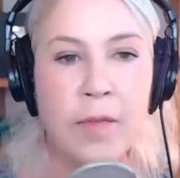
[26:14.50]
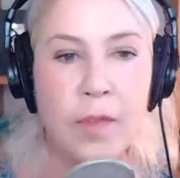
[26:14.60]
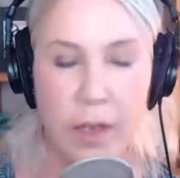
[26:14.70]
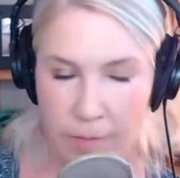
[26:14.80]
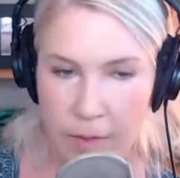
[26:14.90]

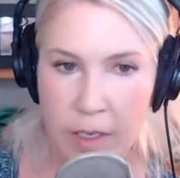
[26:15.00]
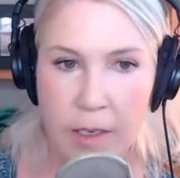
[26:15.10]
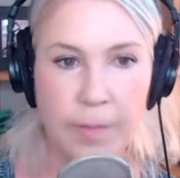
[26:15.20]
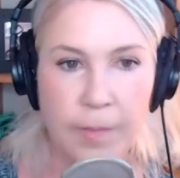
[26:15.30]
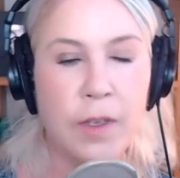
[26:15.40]
the
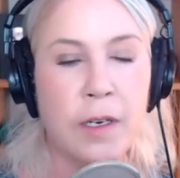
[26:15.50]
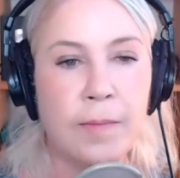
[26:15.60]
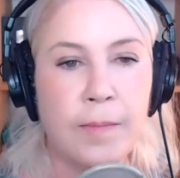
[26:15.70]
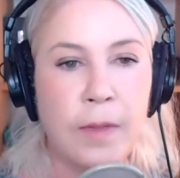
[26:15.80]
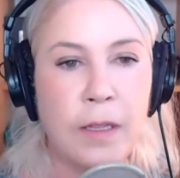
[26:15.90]
the
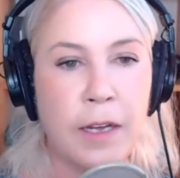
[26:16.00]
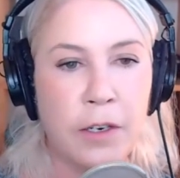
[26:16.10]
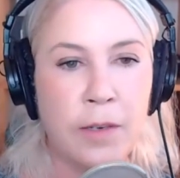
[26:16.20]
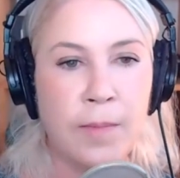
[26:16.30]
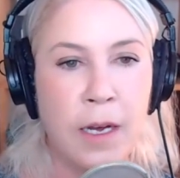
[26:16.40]
the
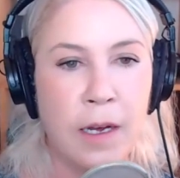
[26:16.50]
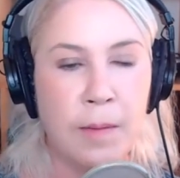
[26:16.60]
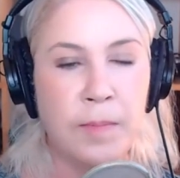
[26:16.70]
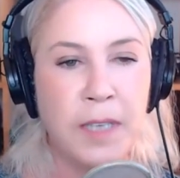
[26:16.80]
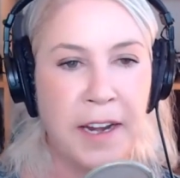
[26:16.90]
letter uh,
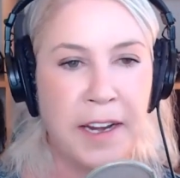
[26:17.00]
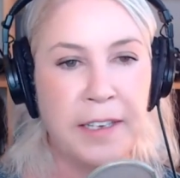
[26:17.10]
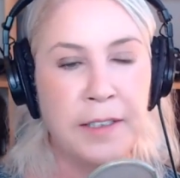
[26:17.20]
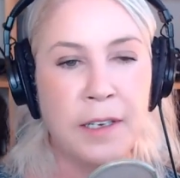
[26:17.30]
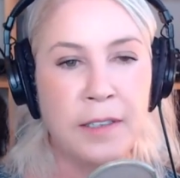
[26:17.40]

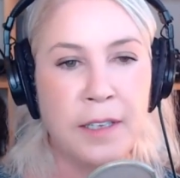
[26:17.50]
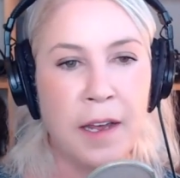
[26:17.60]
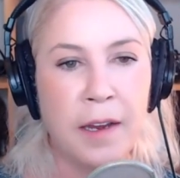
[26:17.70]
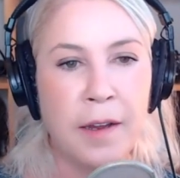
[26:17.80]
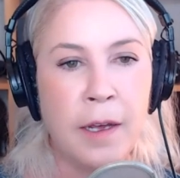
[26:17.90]
signees
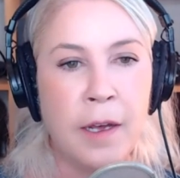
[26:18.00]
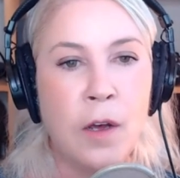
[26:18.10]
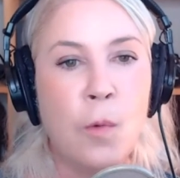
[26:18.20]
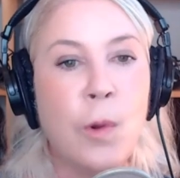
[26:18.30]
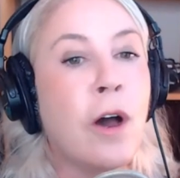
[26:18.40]
said
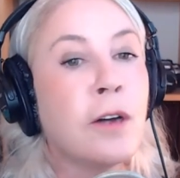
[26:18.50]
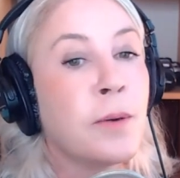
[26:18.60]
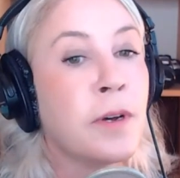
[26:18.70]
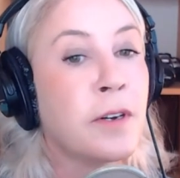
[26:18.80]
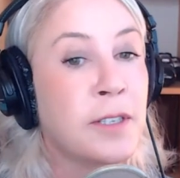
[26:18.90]
we
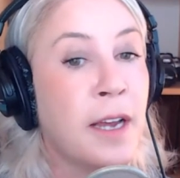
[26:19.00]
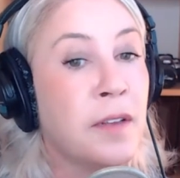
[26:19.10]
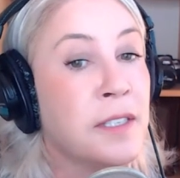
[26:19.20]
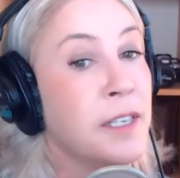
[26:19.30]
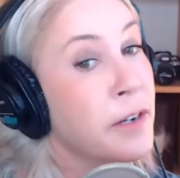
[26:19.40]
also understand
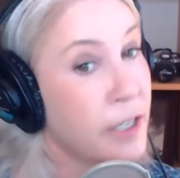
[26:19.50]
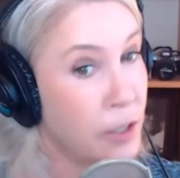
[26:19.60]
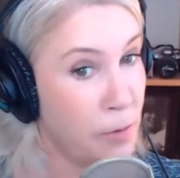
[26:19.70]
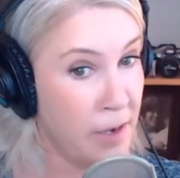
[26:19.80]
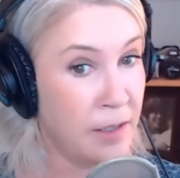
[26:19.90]
the
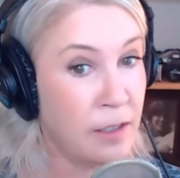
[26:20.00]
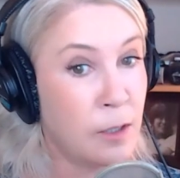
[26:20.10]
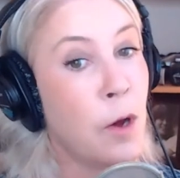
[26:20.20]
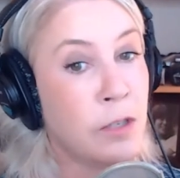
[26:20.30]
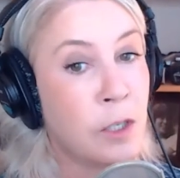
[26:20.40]
serious risks
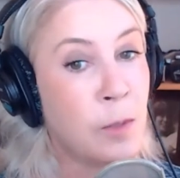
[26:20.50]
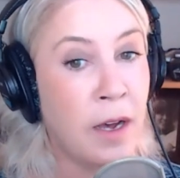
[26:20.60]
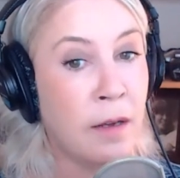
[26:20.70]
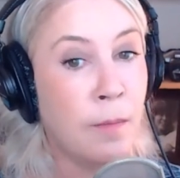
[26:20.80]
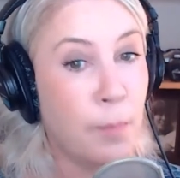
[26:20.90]
posed
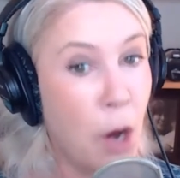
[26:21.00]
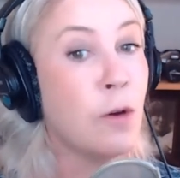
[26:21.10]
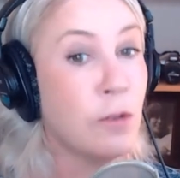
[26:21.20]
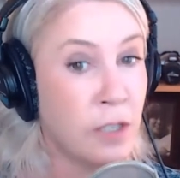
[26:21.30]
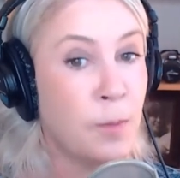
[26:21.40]
by
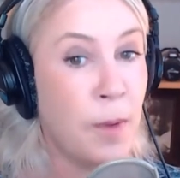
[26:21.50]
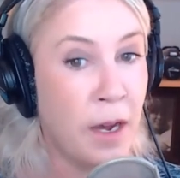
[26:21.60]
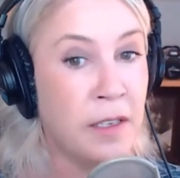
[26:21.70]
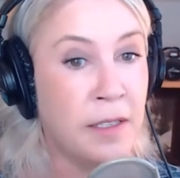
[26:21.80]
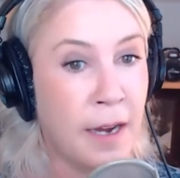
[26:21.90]
posed by
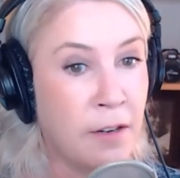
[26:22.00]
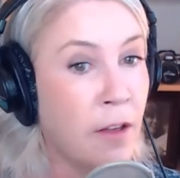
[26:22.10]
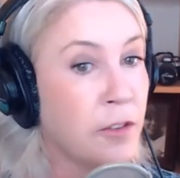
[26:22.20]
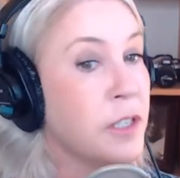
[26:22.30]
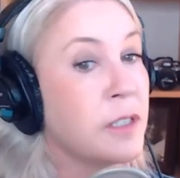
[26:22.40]
these
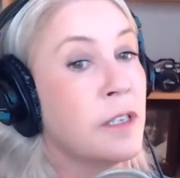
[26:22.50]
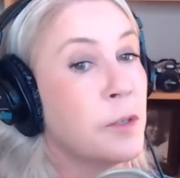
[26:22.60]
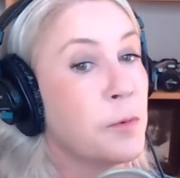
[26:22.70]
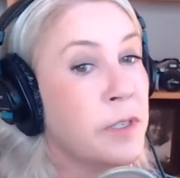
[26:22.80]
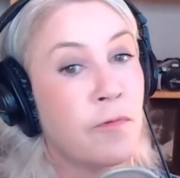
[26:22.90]
technologies
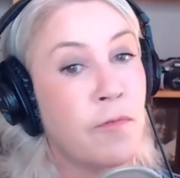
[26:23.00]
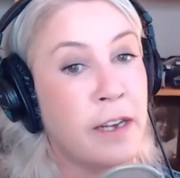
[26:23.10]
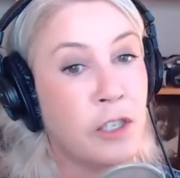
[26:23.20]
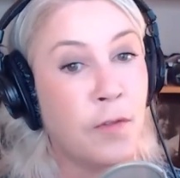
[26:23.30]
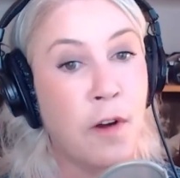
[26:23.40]
these risks
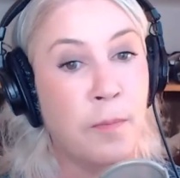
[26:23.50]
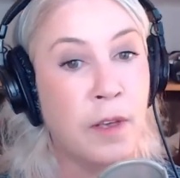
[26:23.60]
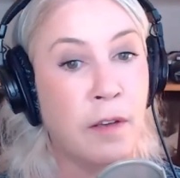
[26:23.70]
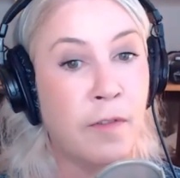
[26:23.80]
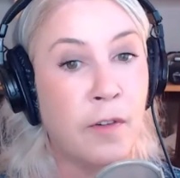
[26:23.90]
range from
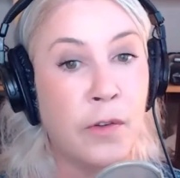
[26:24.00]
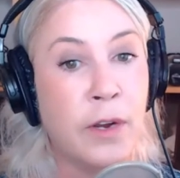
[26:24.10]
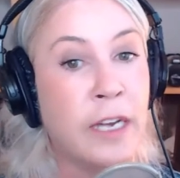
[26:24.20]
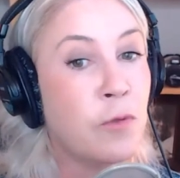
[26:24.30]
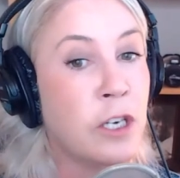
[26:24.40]
the further
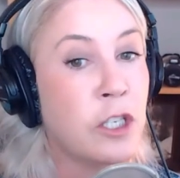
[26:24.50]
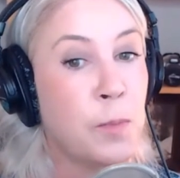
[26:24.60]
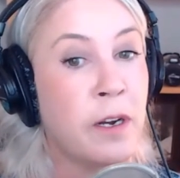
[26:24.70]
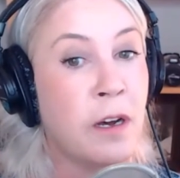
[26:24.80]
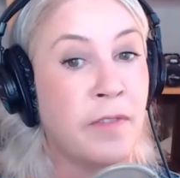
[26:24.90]

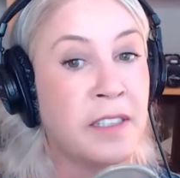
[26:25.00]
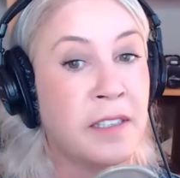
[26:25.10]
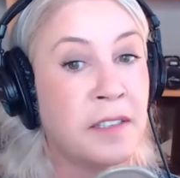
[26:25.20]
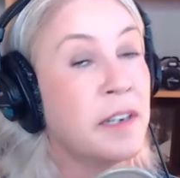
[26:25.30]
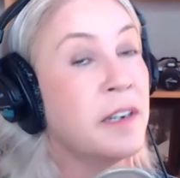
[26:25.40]
entrenchment of
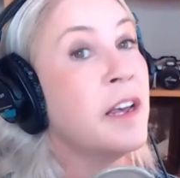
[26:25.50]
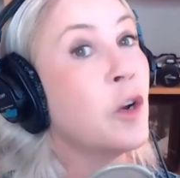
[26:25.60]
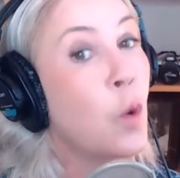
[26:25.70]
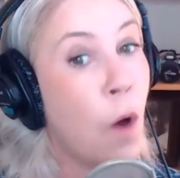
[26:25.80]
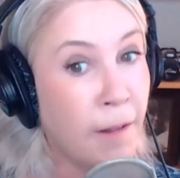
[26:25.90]
existing
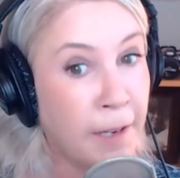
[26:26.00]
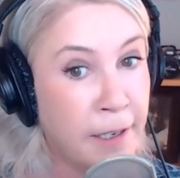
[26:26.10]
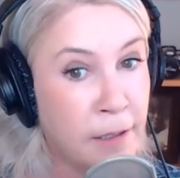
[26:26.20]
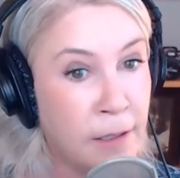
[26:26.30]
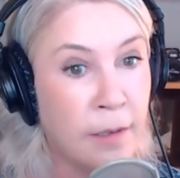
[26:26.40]

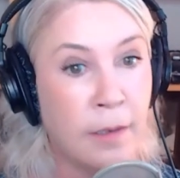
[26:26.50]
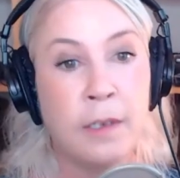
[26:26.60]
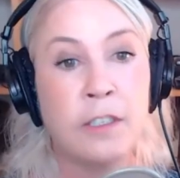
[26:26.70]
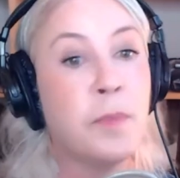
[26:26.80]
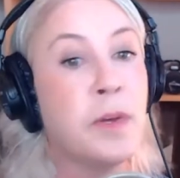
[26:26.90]
inequalities
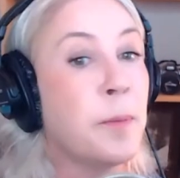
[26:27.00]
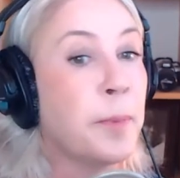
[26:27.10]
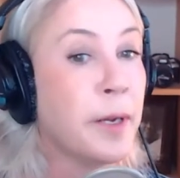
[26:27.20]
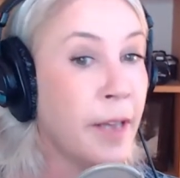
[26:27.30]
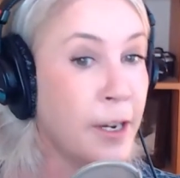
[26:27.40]
to
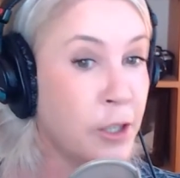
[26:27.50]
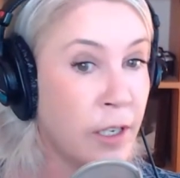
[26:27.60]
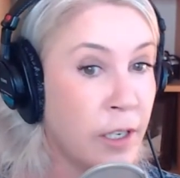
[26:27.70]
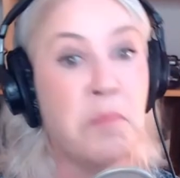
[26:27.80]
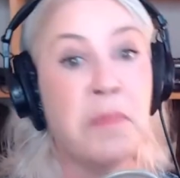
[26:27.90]

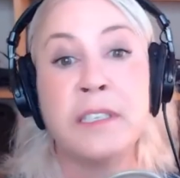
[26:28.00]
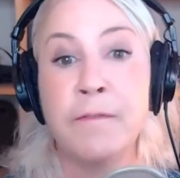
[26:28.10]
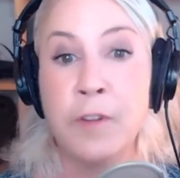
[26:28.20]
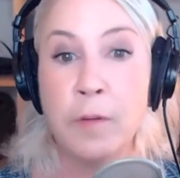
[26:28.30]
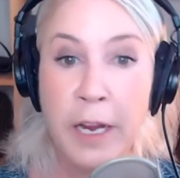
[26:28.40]
manipulation
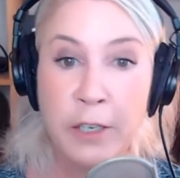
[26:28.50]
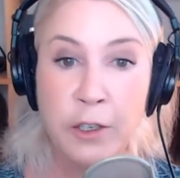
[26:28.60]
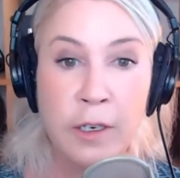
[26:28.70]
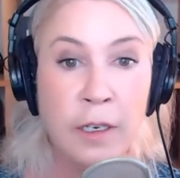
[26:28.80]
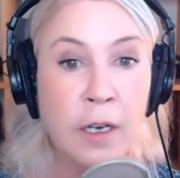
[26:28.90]

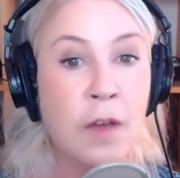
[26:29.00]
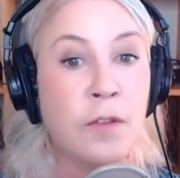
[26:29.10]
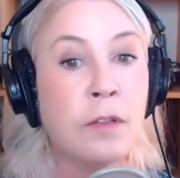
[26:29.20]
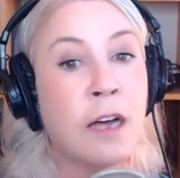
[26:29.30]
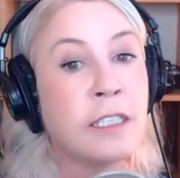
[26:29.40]
misinformation
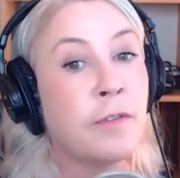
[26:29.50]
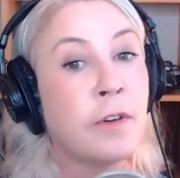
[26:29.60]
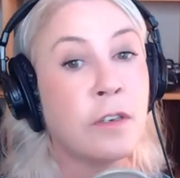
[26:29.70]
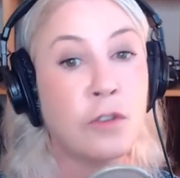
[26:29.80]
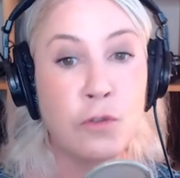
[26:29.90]
the loss
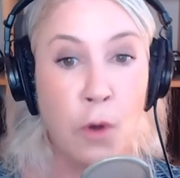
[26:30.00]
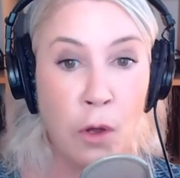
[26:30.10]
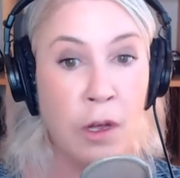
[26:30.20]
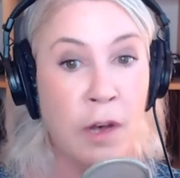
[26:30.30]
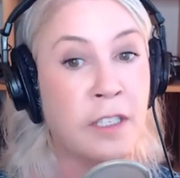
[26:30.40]
of
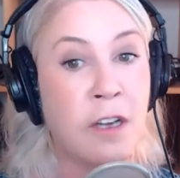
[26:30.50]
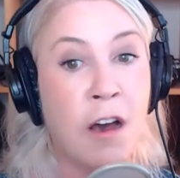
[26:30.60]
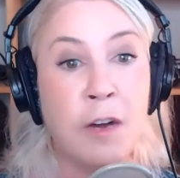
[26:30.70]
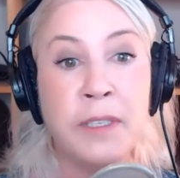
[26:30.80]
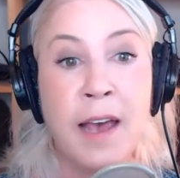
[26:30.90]
control of
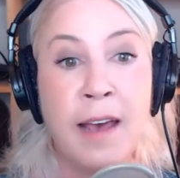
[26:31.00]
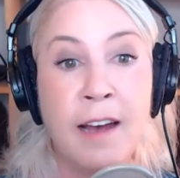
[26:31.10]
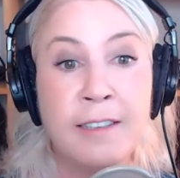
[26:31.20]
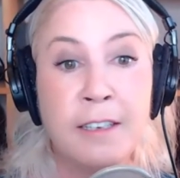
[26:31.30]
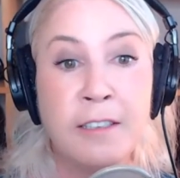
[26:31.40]
autonomous
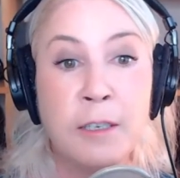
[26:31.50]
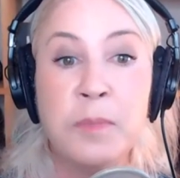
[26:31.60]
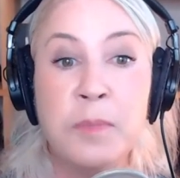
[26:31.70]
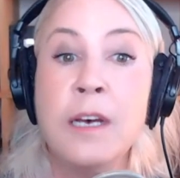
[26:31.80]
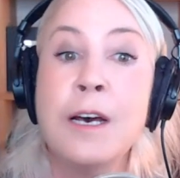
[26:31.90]
ai
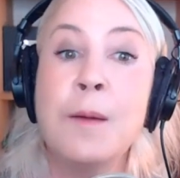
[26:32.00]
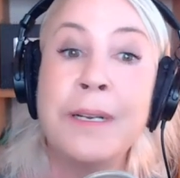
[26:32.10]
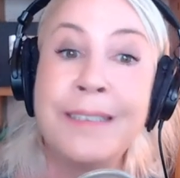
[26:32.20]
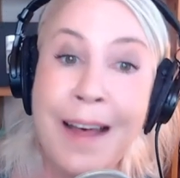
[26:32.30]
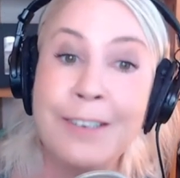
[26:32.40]
systems
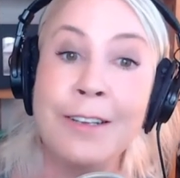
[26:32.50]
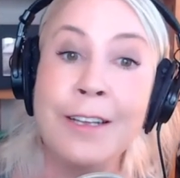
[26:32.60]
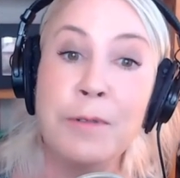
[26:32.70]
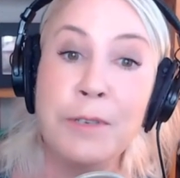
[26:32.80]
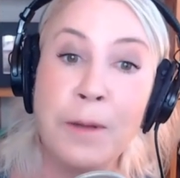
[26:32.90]

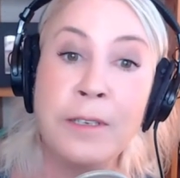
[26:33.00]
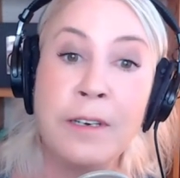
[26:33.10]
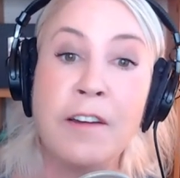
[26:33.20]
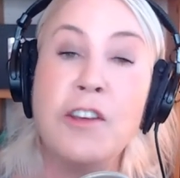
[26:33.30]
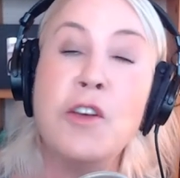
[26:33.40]
potentially
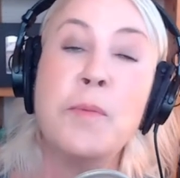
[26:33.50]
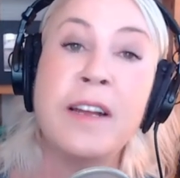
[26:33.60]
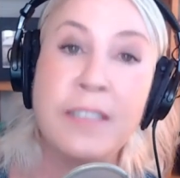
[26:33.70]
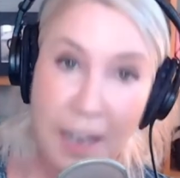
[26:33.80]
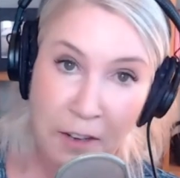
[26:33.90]
resulting in human
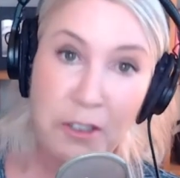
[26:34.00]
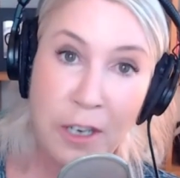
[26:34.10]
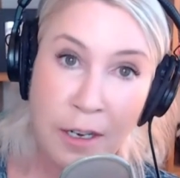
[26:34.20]
extinction